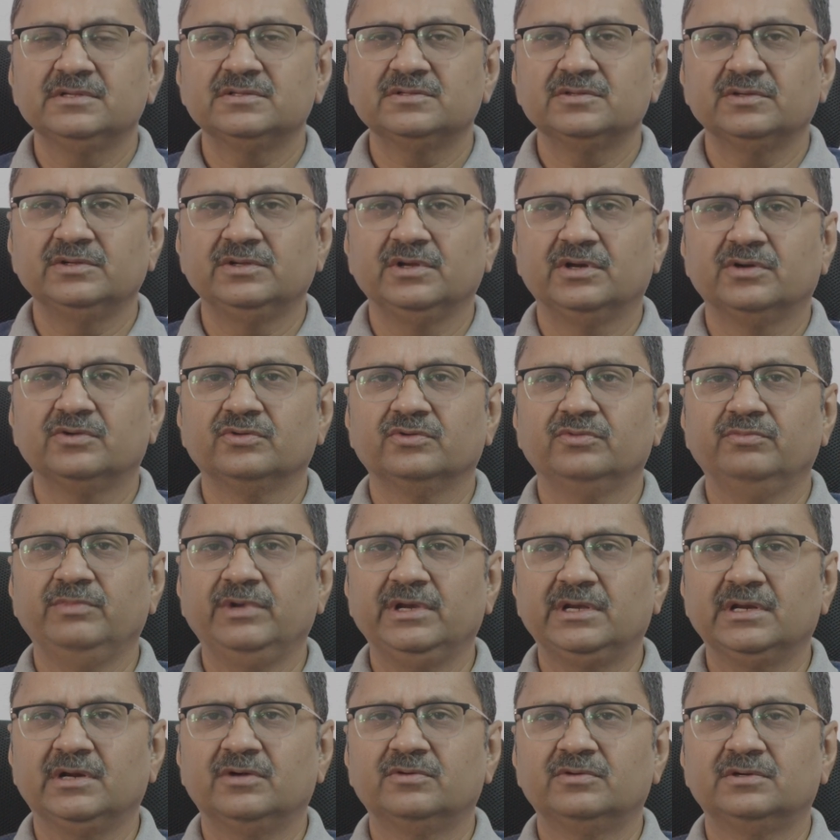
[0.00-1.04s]
so you have to
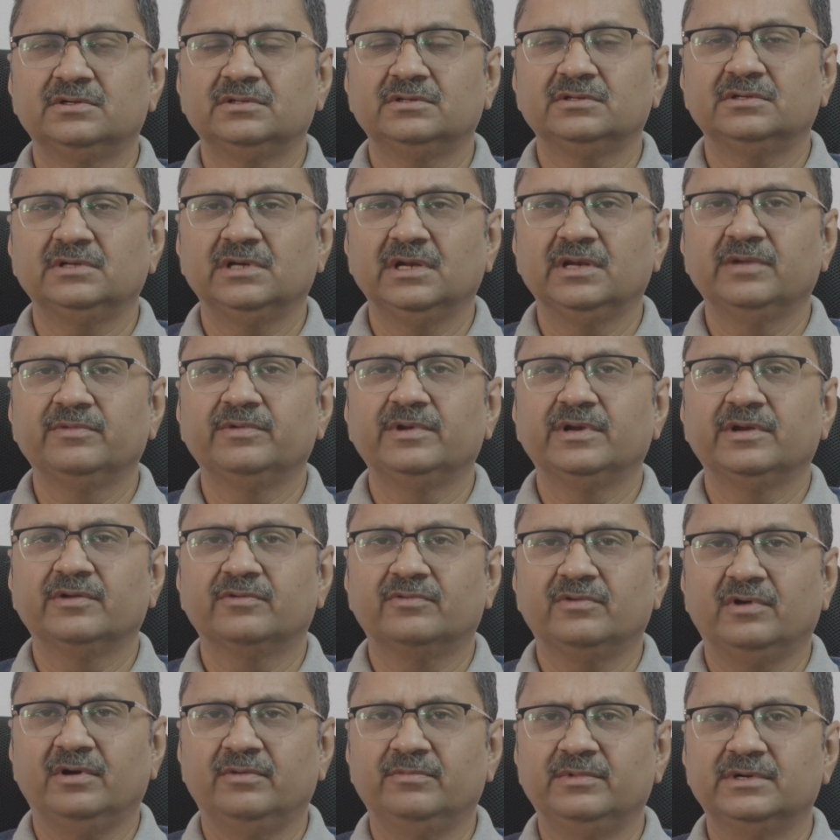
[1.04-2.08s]
meet out delivery
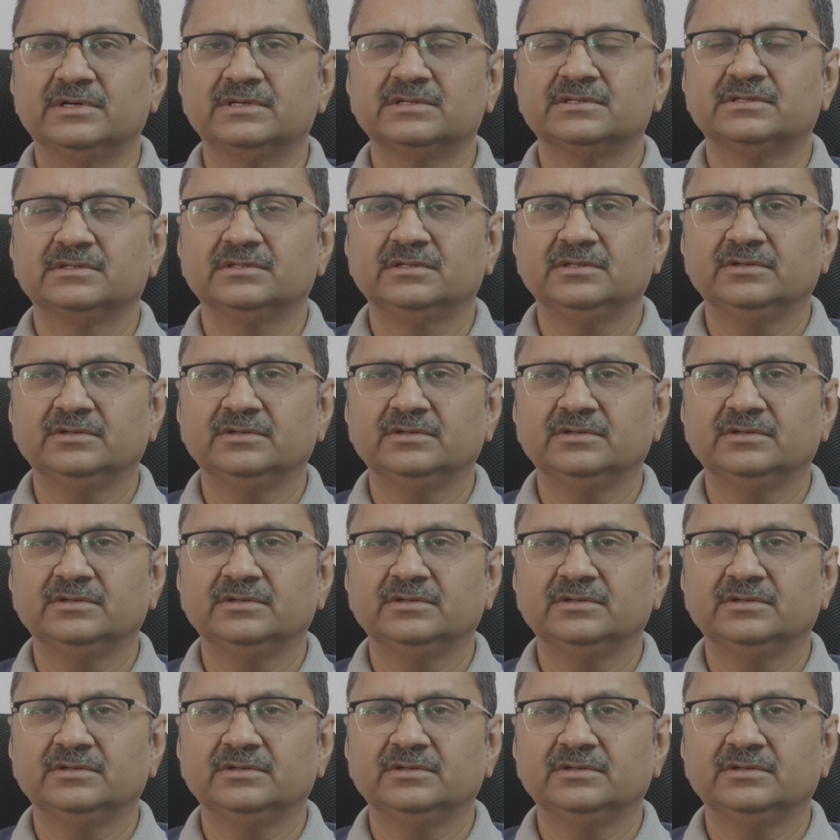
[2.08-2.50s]
requirements